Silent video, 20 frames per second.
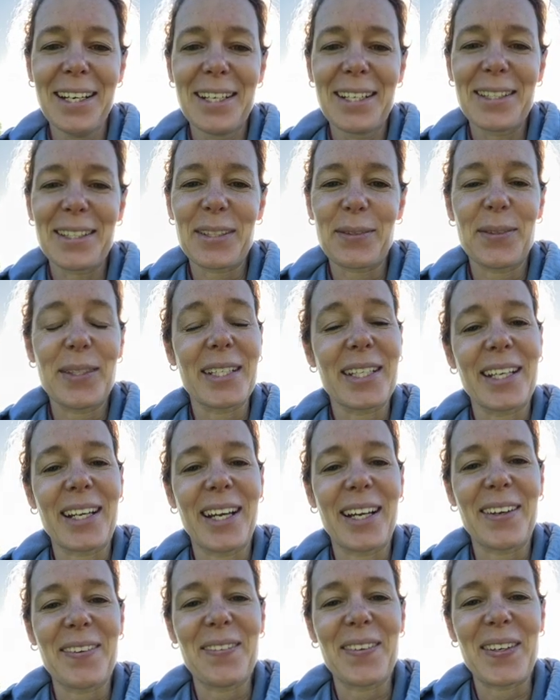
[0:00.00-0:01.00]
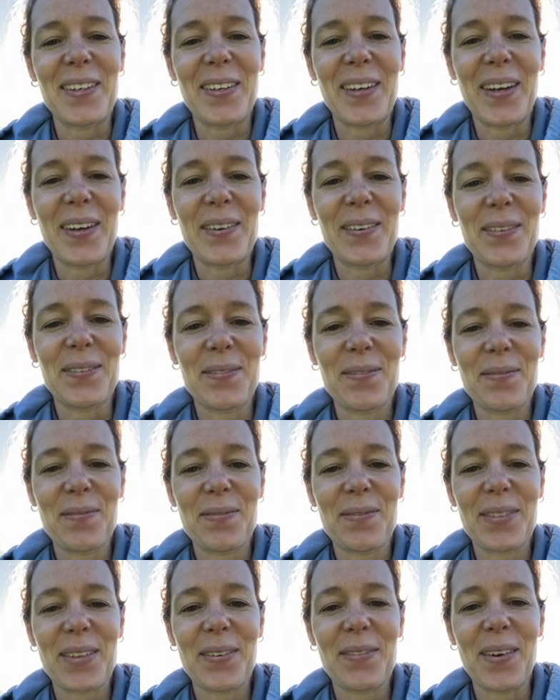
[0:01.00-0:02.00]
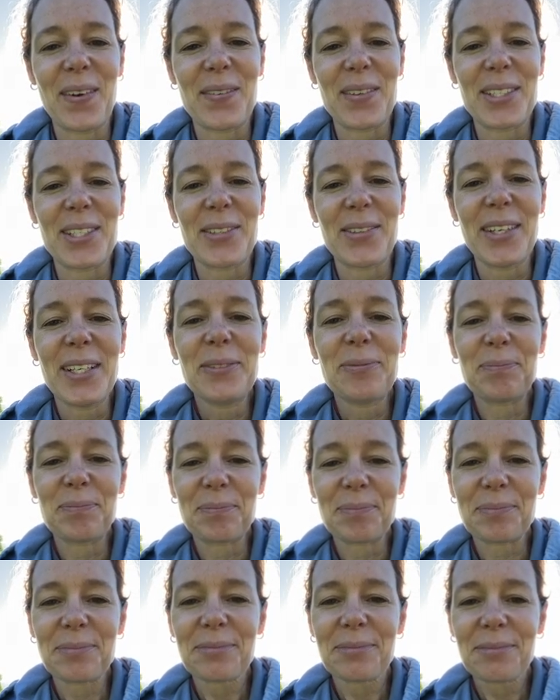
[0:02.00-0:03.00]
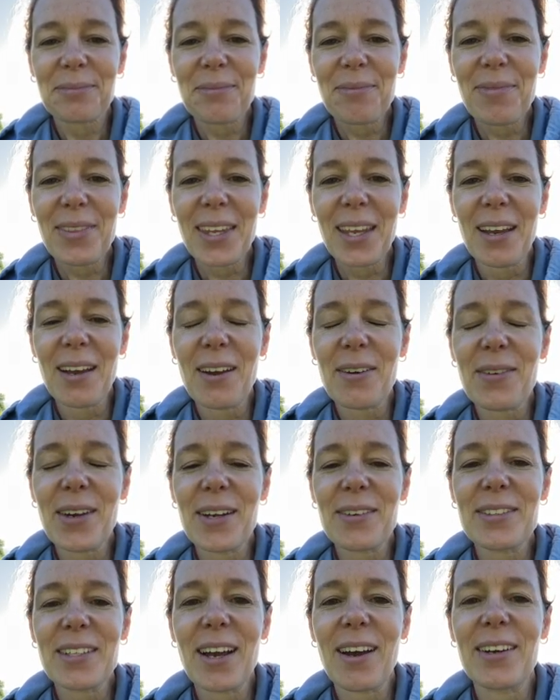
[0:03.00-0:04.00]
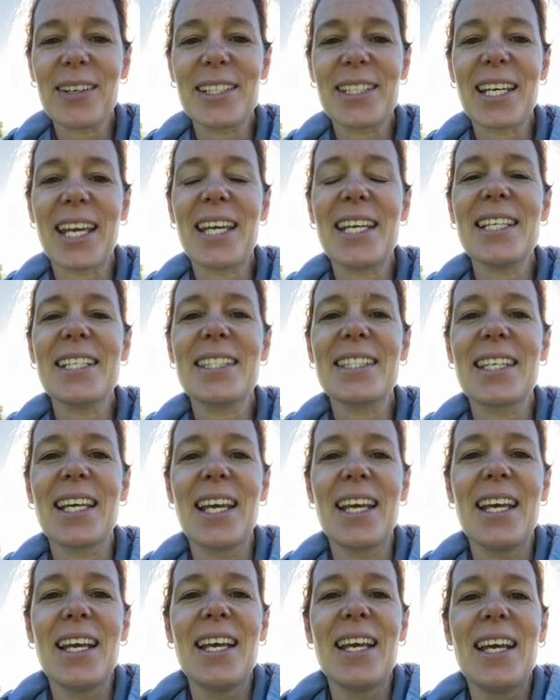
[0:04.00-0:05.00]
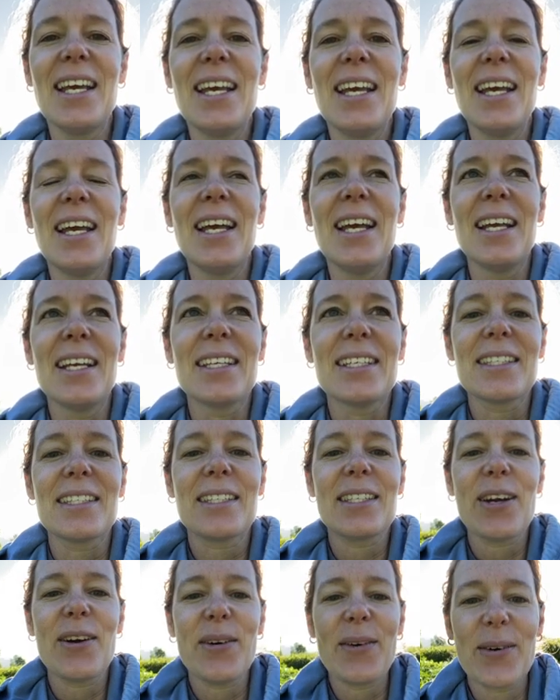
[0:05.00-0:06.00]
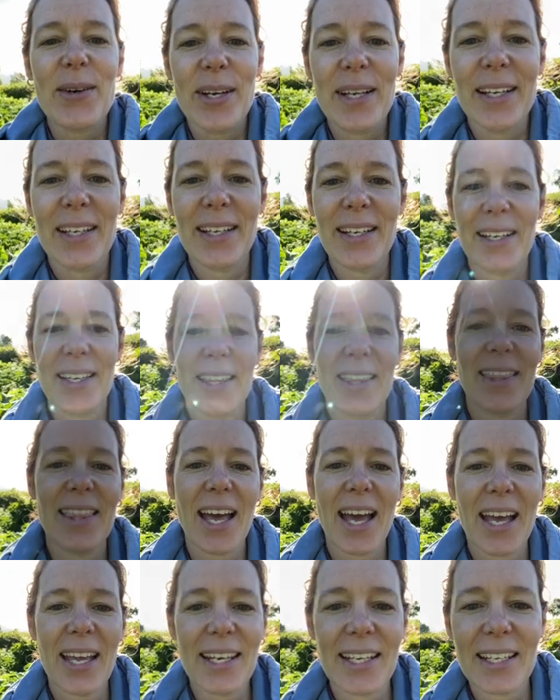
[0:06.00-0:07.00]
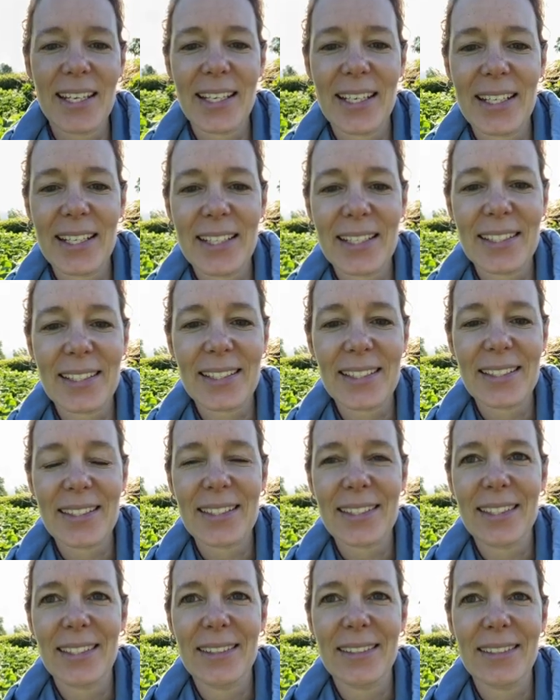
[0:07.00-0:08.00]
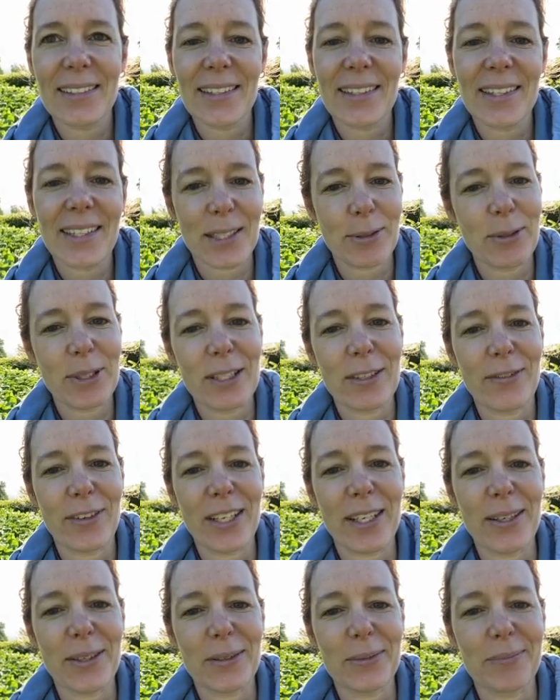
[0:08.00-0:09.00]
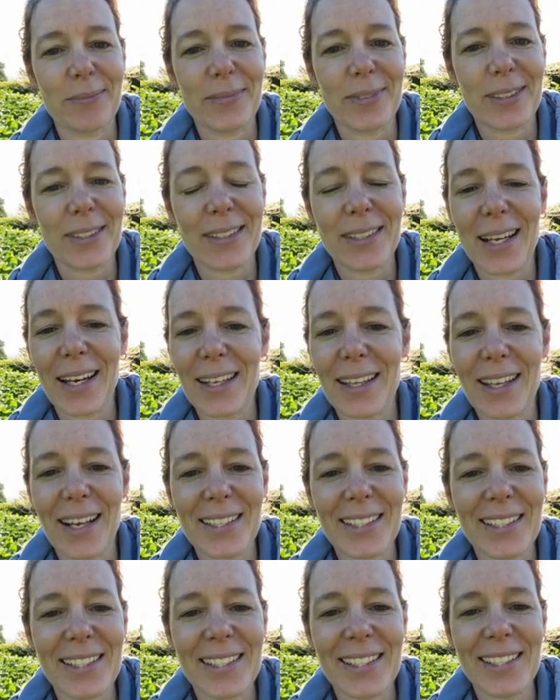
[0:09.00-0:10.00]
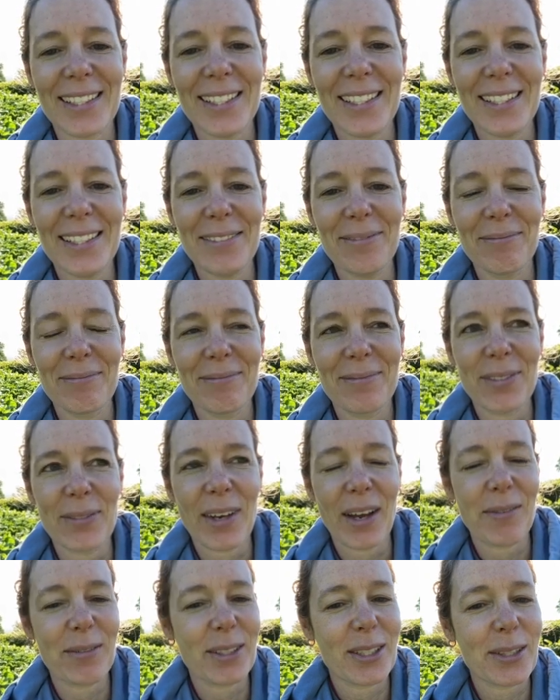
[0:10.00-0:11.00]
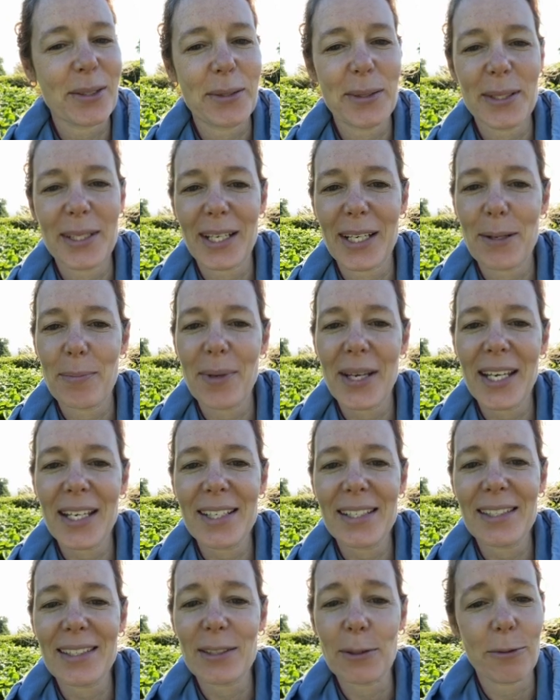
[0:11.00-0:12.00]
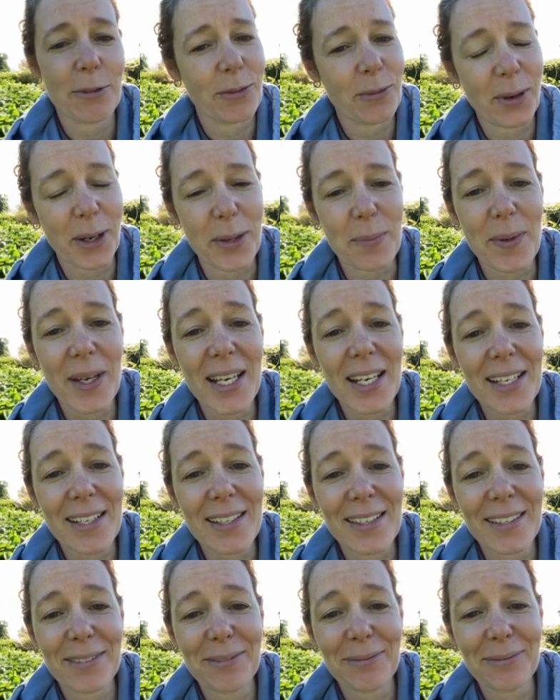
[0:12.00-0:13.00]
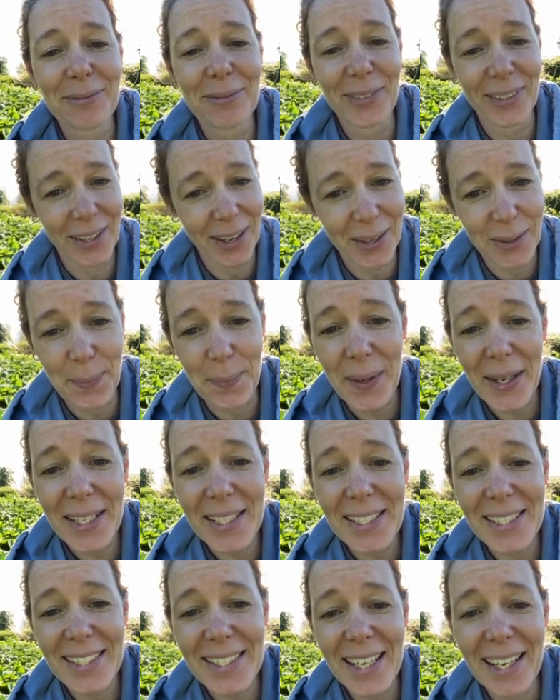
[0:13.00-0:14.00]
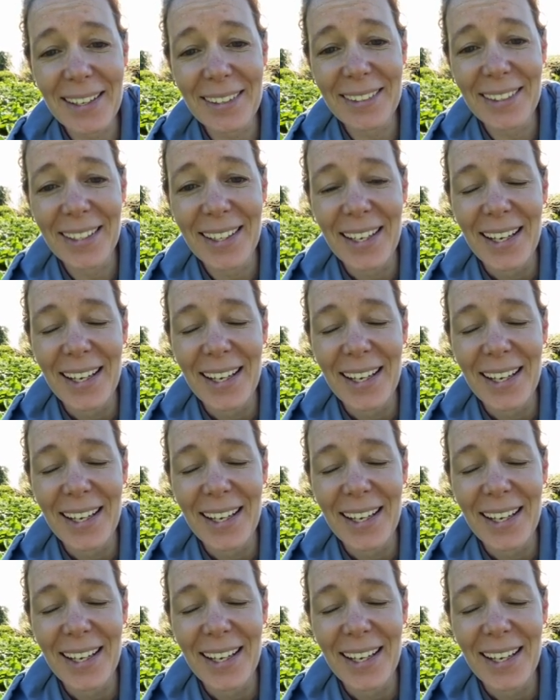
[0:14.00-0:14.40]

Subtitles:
So we can kind of figure out what we're doing around our days. So that is this week's video. There's not a lot to see. We haven't sold any pigs, so if you want a pig, we got a pig to sell.